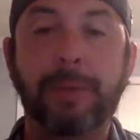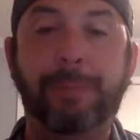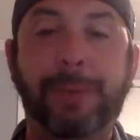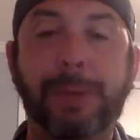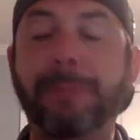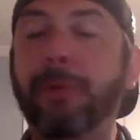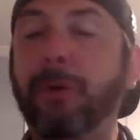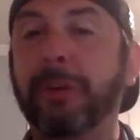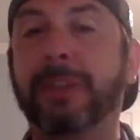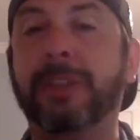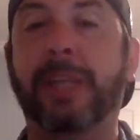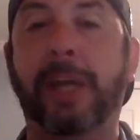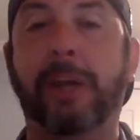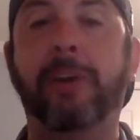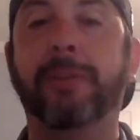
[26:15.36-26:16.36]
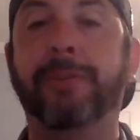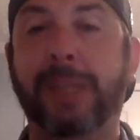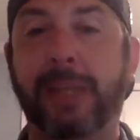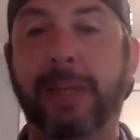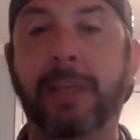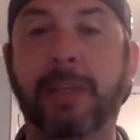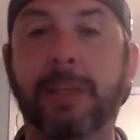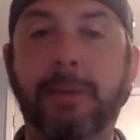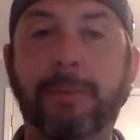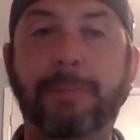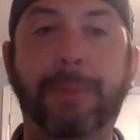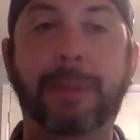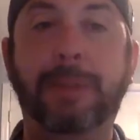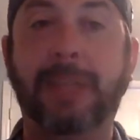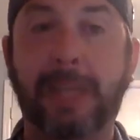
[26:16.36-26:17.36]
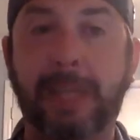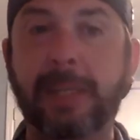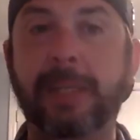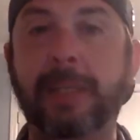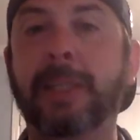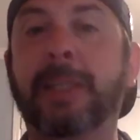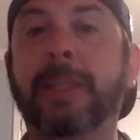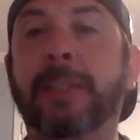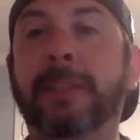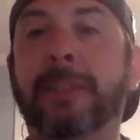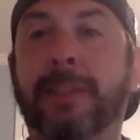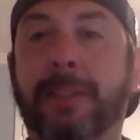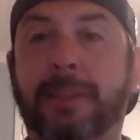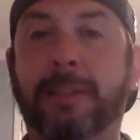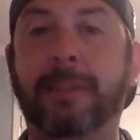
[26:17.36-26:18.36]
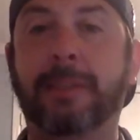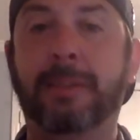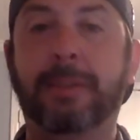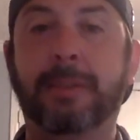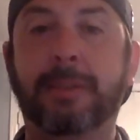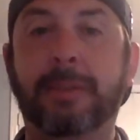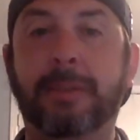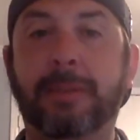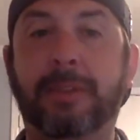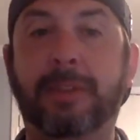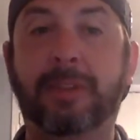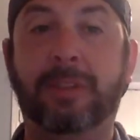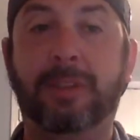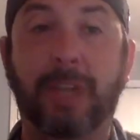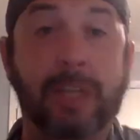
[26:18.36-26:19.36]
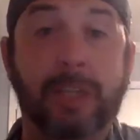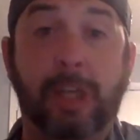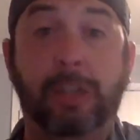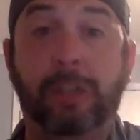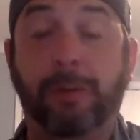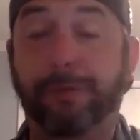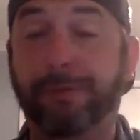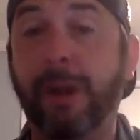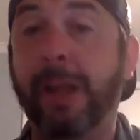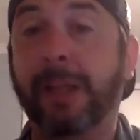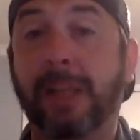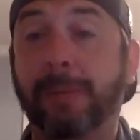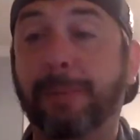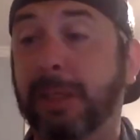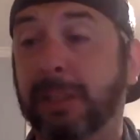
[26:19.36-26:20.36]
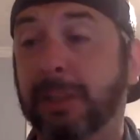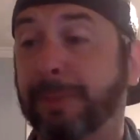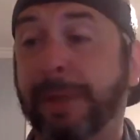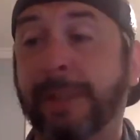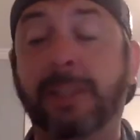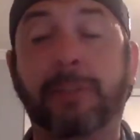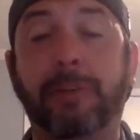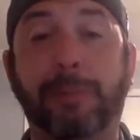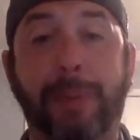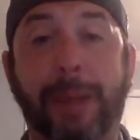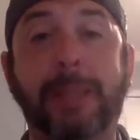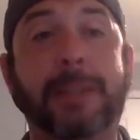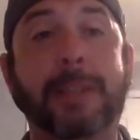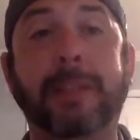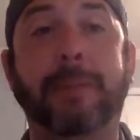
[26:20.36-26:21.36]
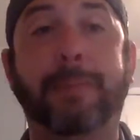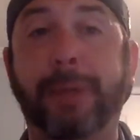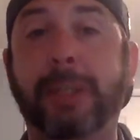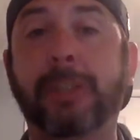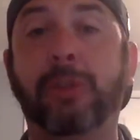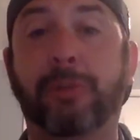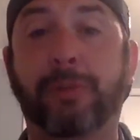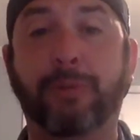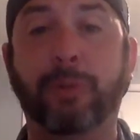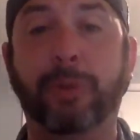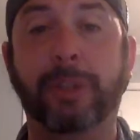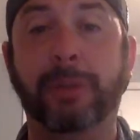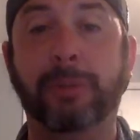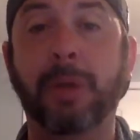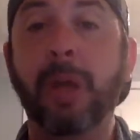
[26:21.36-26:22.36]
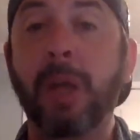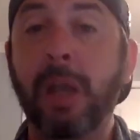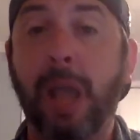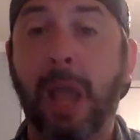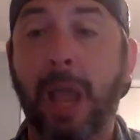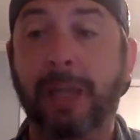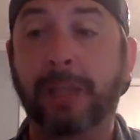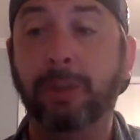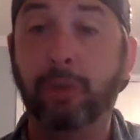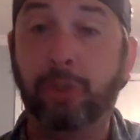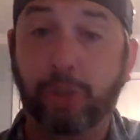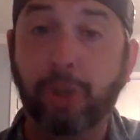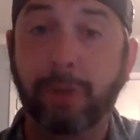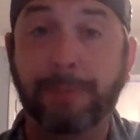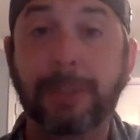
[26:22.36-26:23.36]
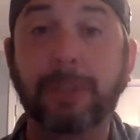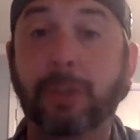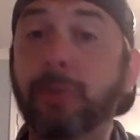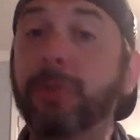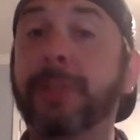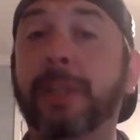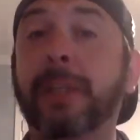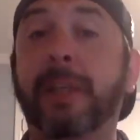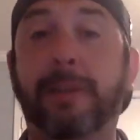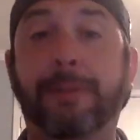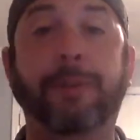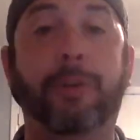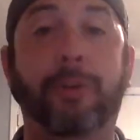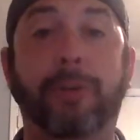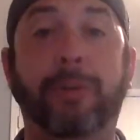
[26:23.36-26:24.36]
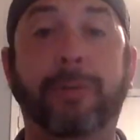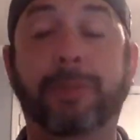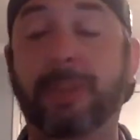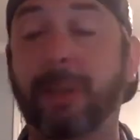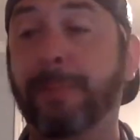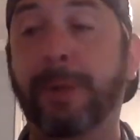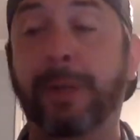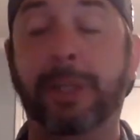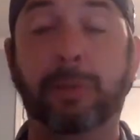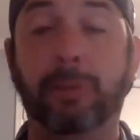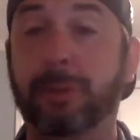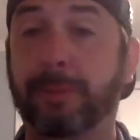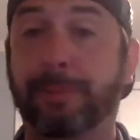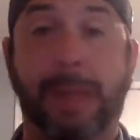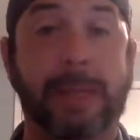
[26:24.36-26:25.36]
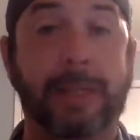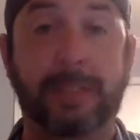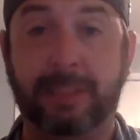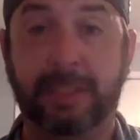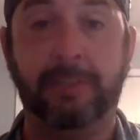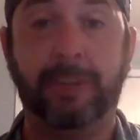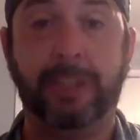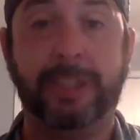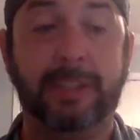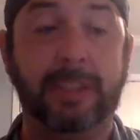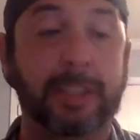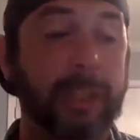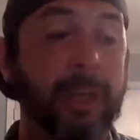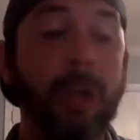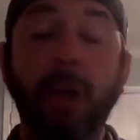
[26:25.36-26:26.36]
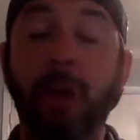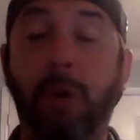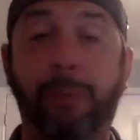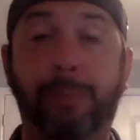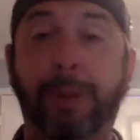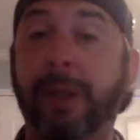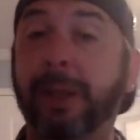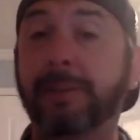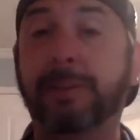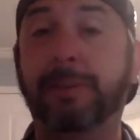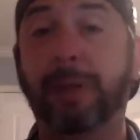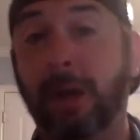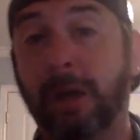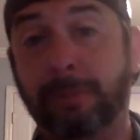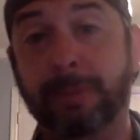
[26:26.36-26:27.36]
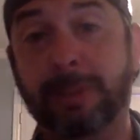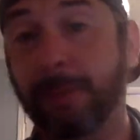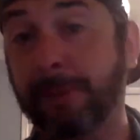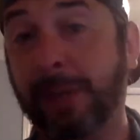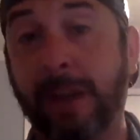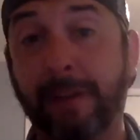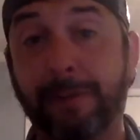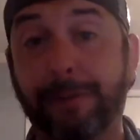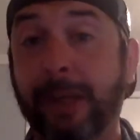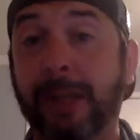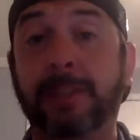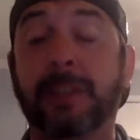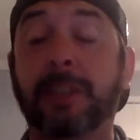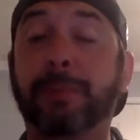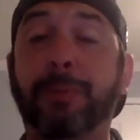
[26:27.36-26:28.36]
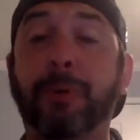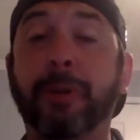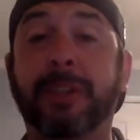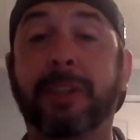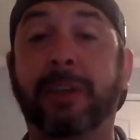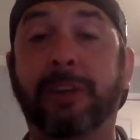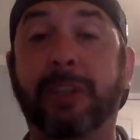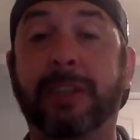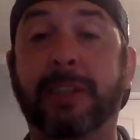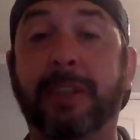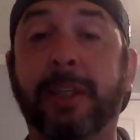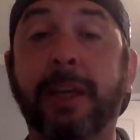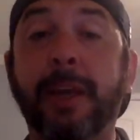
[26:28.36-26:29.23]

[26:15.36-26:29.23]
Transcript: People are scared of data, but data it's your friend. I mean, it's basically painting the picture for you, and you should be using it if you're somebody who's betting seriously or playing some kind of fantasy sports seriously.